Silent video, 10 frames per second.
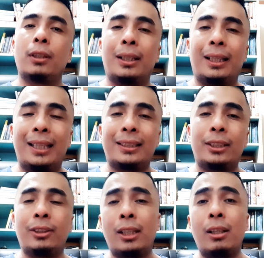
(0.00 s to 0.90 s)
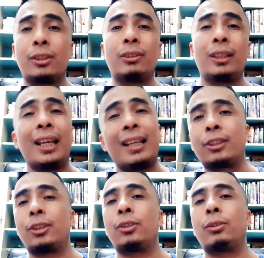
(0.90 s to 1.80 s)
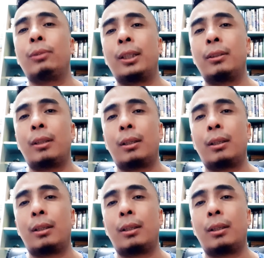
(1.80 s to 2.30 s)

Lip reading: is that you can also gain access to it